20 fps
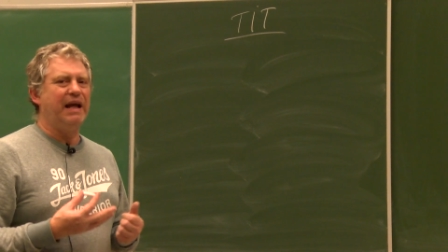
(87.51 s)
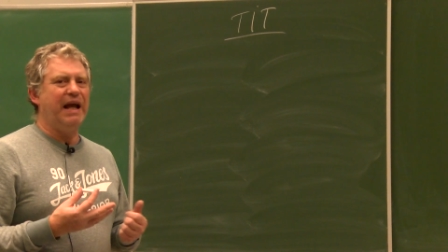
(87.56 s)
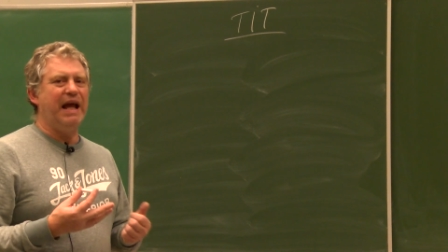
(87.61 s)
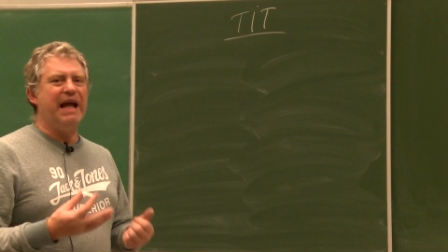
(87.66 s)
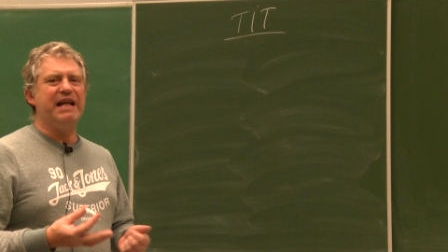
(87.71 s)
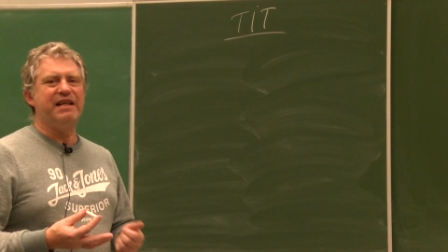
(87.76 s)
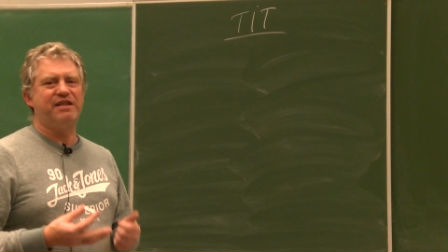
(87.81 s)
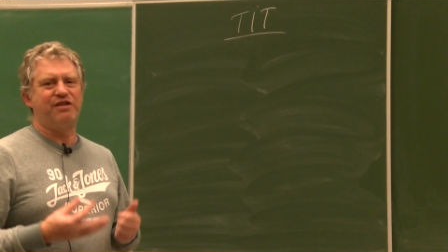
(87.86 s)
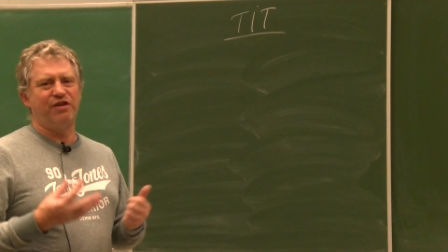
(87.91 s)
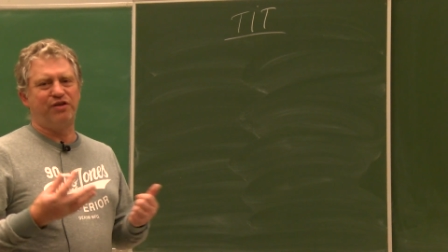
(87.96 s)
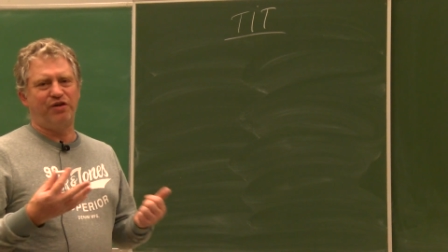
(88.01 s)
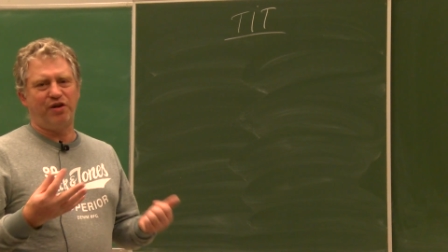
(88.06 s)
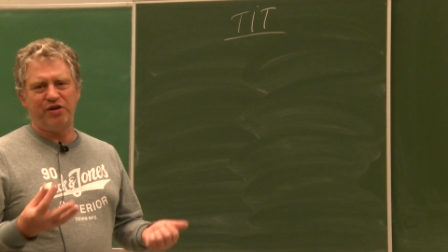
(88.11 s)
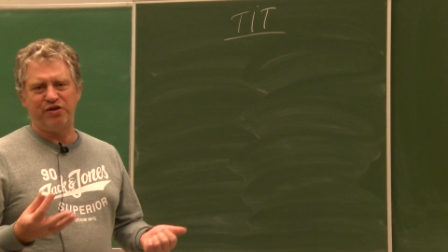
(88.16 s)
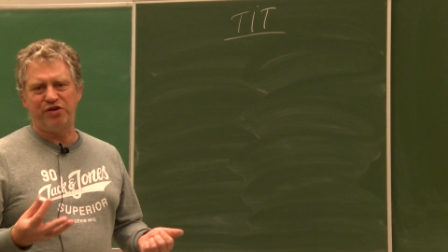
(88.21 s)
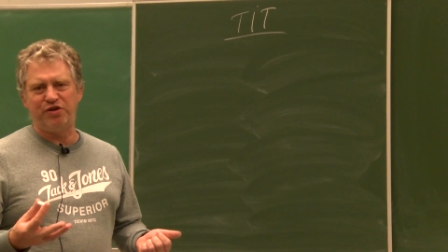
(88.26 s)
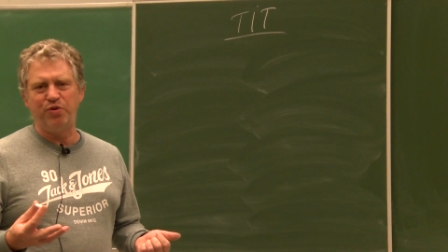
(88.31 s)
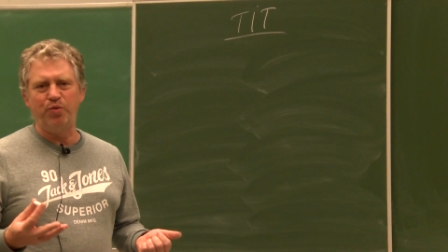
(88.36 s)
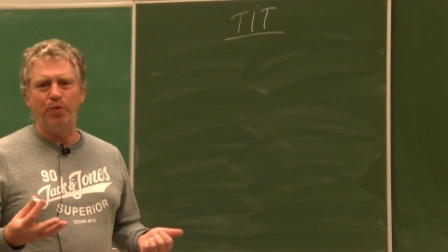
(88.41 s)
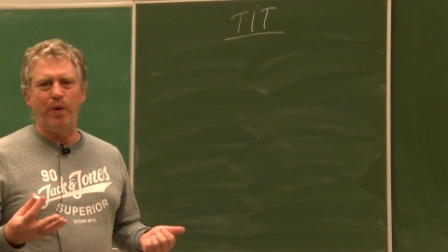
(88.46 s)
as the
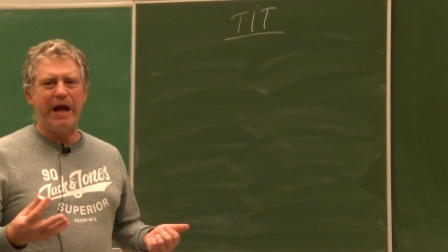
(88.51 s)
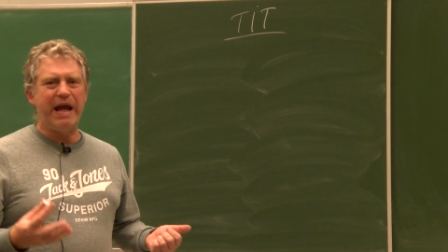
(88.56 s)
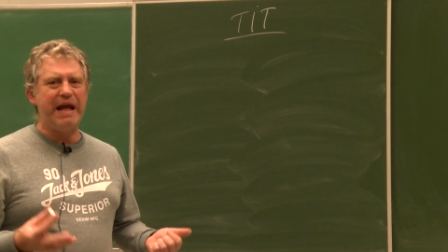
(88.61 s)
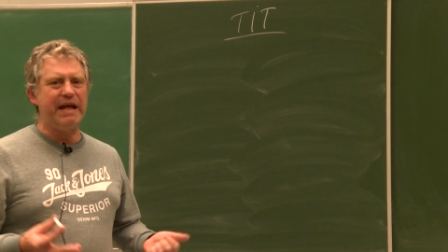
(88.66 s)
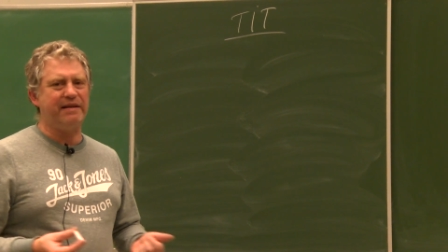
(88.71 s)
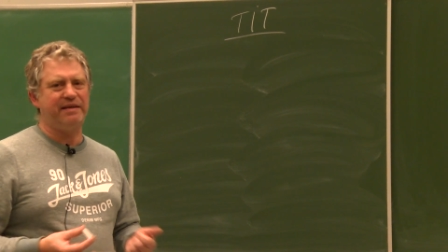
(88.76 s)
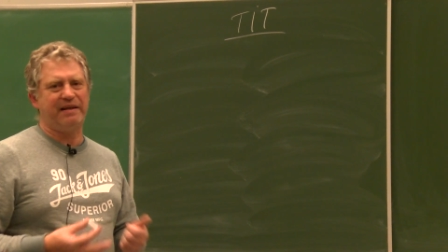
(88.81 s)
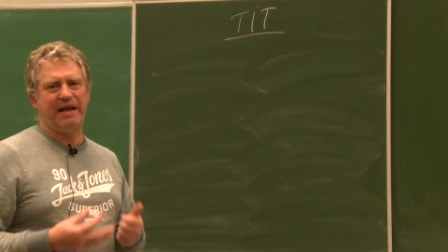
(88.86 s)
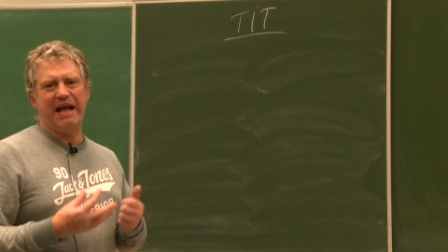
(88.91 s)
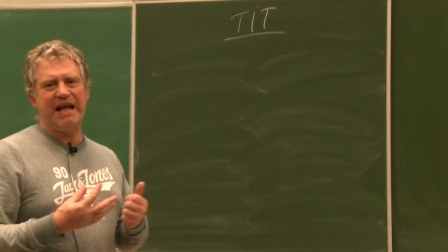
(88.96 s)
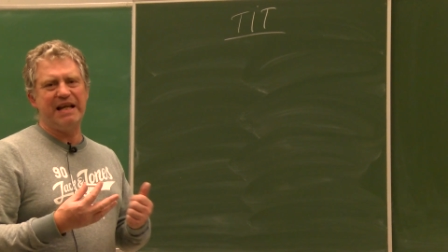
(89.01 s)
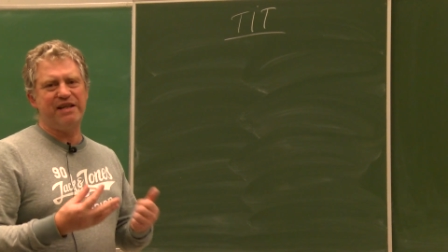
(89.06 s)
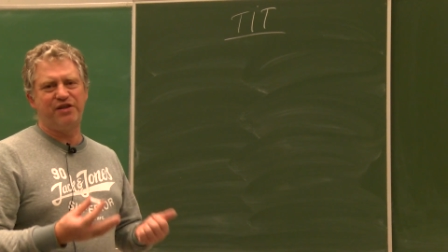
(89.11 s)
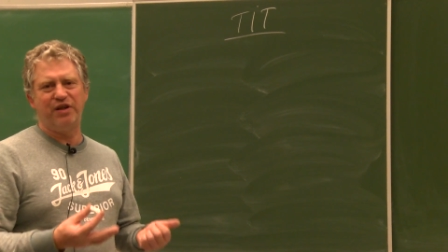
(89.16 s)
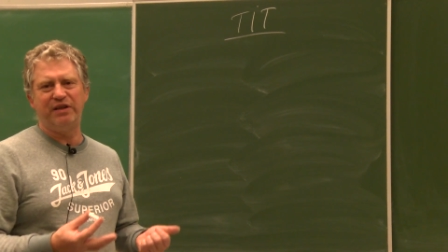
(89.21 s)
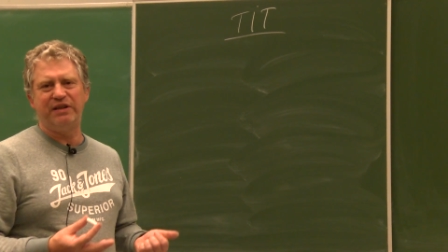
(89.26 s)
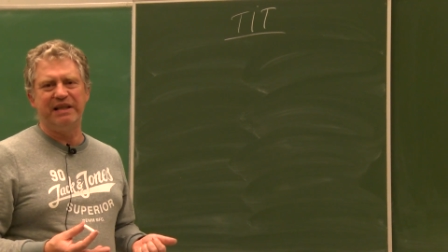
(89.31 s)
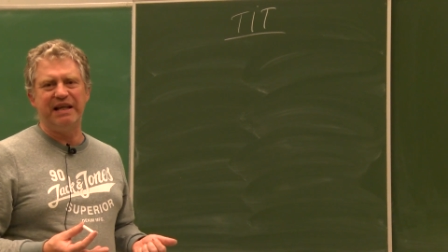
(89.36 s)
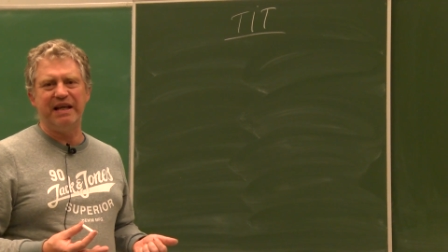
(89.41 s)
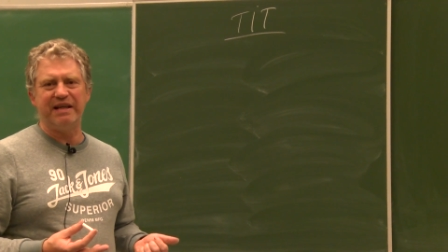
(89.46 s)
thrust to weight, as
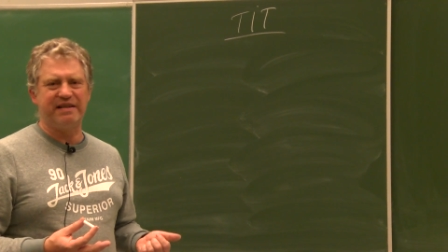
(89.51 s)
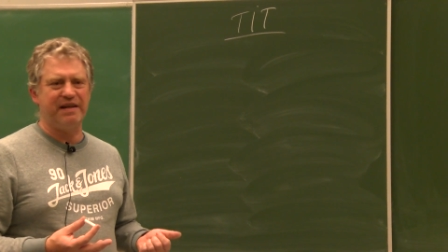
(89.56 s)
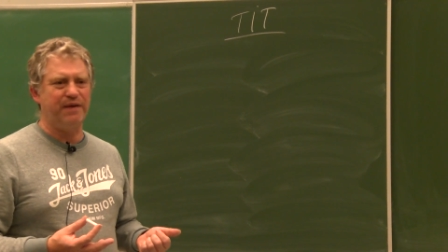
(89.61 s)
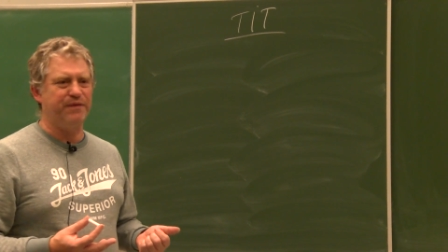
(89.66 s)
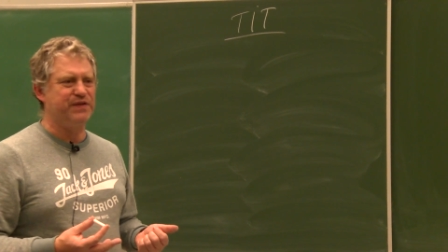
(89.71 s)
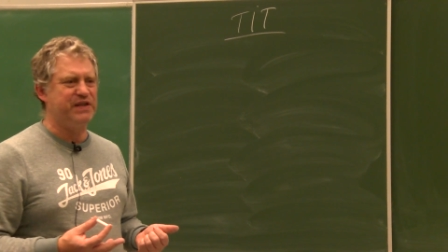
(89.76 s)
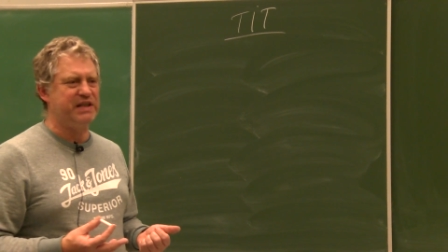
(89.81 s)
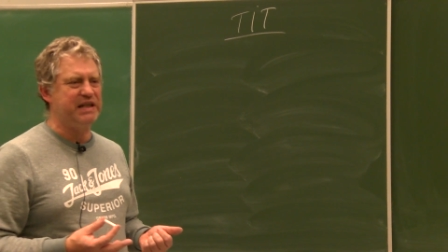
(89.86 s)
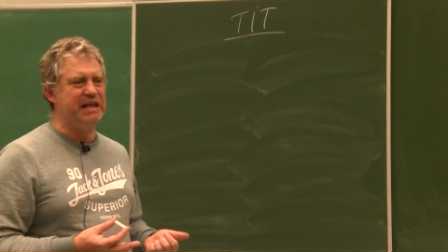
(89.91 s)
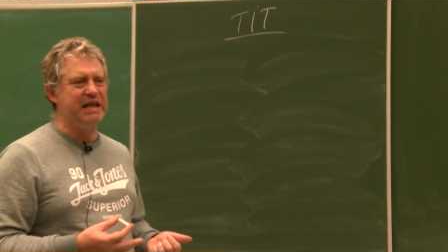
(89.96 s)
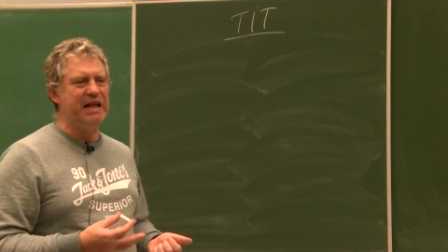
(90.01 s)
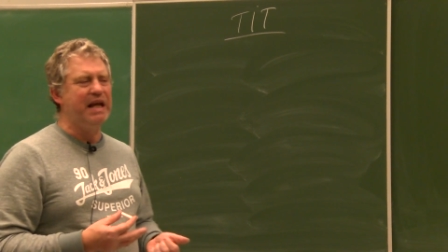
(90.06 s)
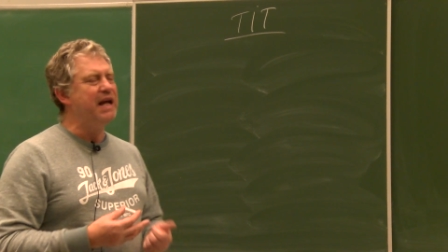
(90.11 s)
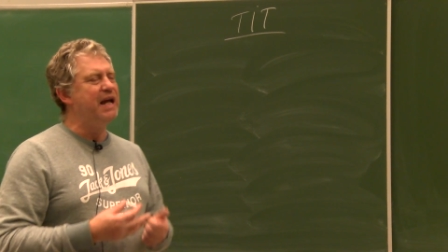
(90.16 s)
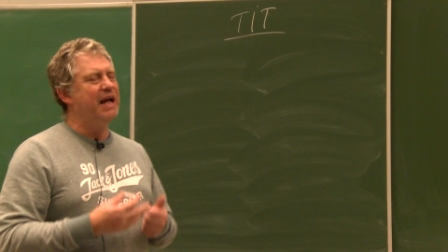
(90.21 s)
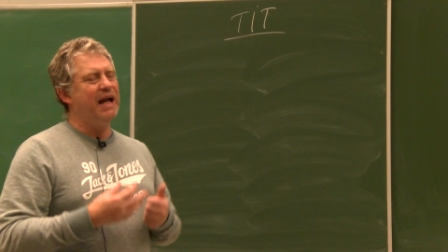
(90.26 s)
the TSFC,